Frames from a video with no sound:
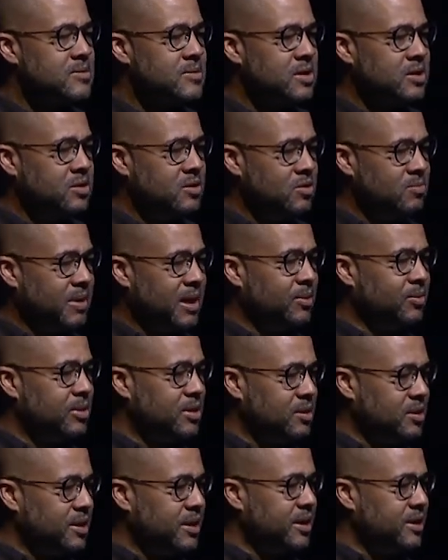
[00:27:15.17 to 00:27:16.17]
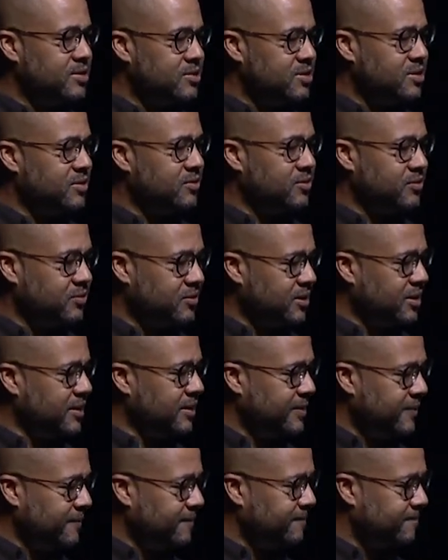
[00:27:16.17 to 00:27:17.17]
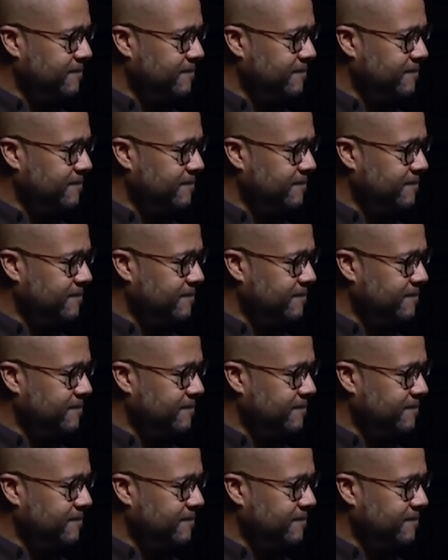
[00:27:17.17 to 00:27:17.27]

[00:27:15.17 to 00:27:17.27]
you might want to look at Jesus again.